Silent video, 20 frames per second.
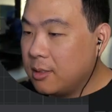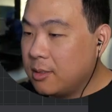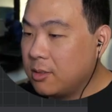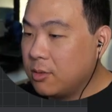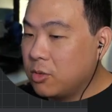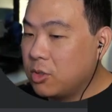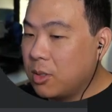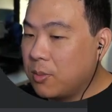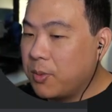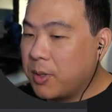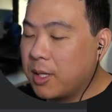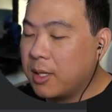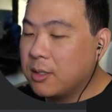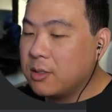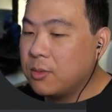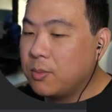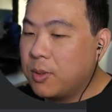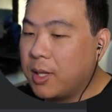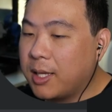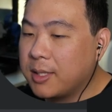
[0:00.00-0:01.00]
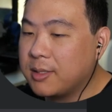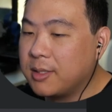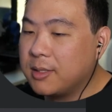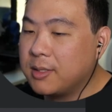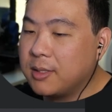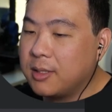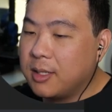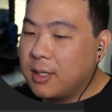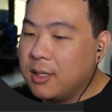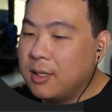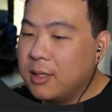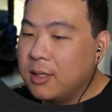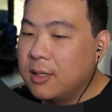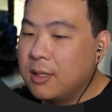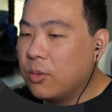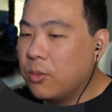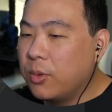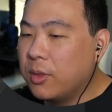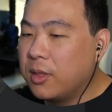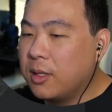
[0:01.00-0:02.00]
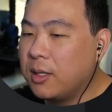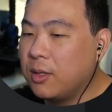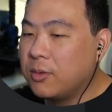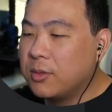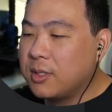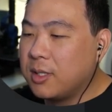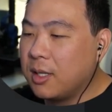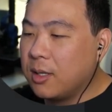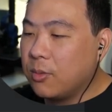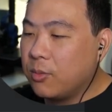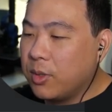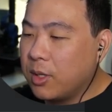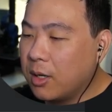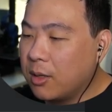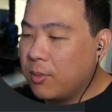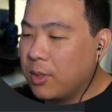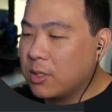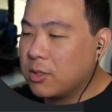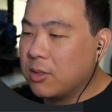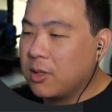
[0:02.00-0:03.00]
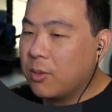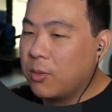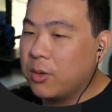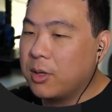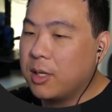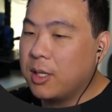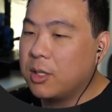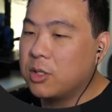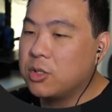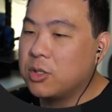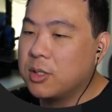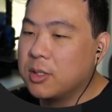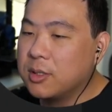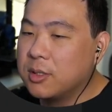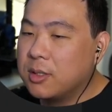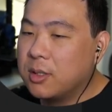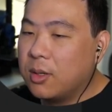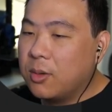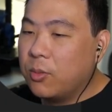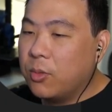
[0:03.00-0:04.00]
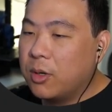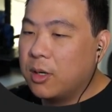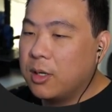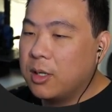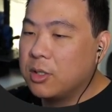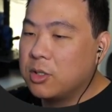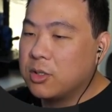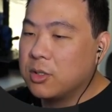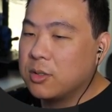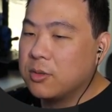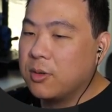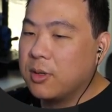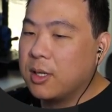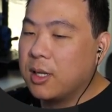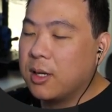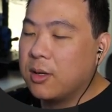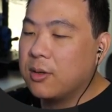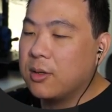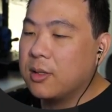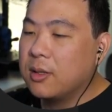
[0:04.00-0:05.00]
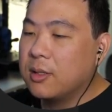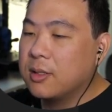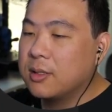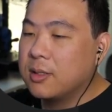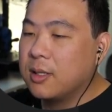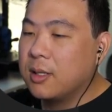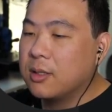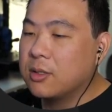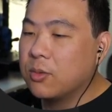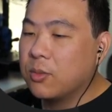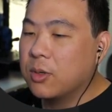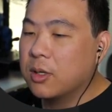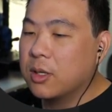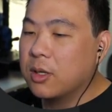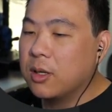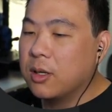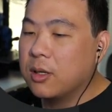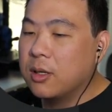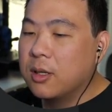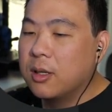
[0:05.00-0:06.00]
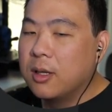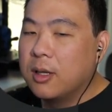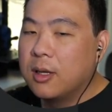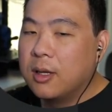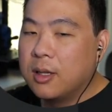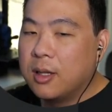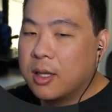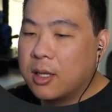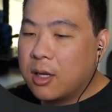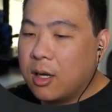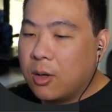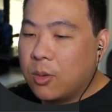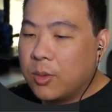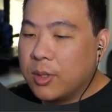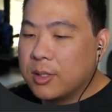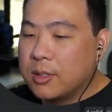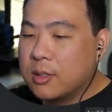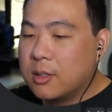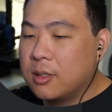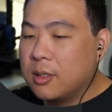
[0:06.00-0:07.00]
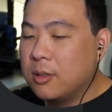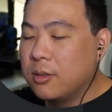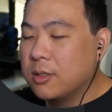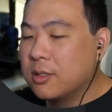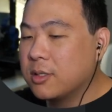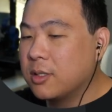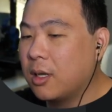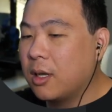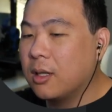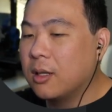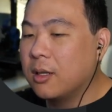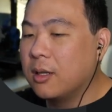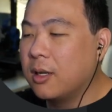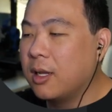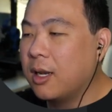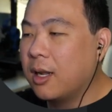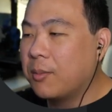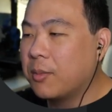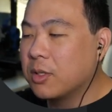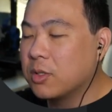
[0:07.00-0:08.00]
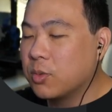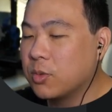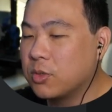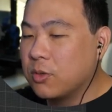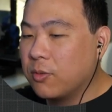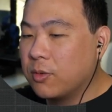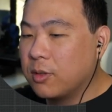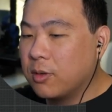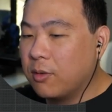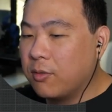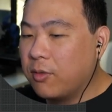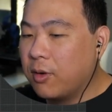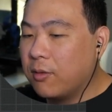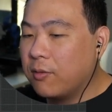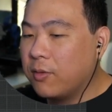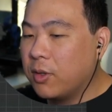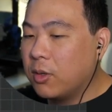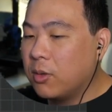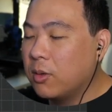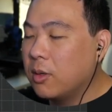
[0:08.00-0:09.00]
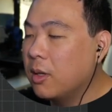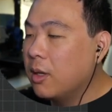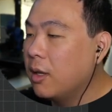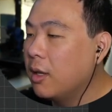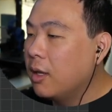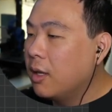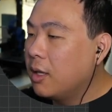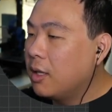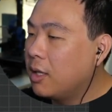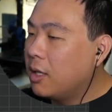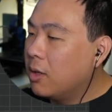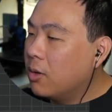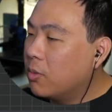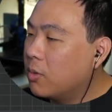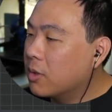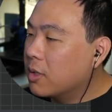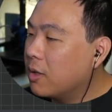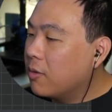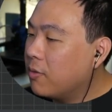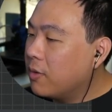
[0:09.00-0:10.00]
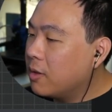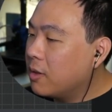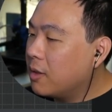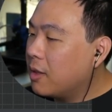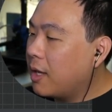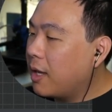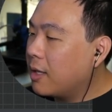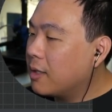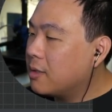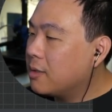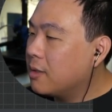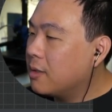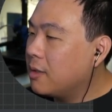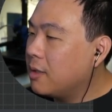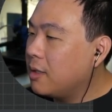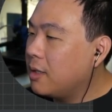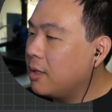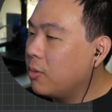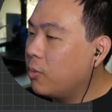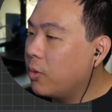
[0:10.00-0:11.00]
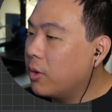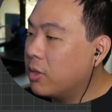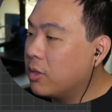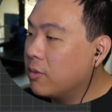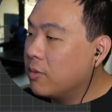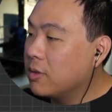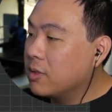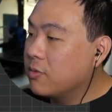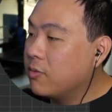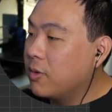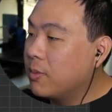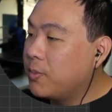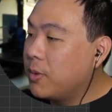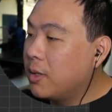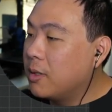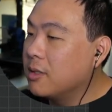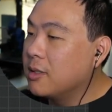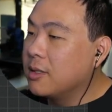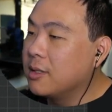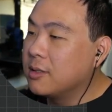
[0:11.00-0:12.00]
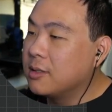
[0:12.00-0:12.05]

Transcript: jumping into Plasticity with the new scene, we got to make sure that we're in inches. We're in inches right now in this scene, so we're good. Like always, clear the solid, and I'm going to switch over to the front view. Here we're given that the width of this football is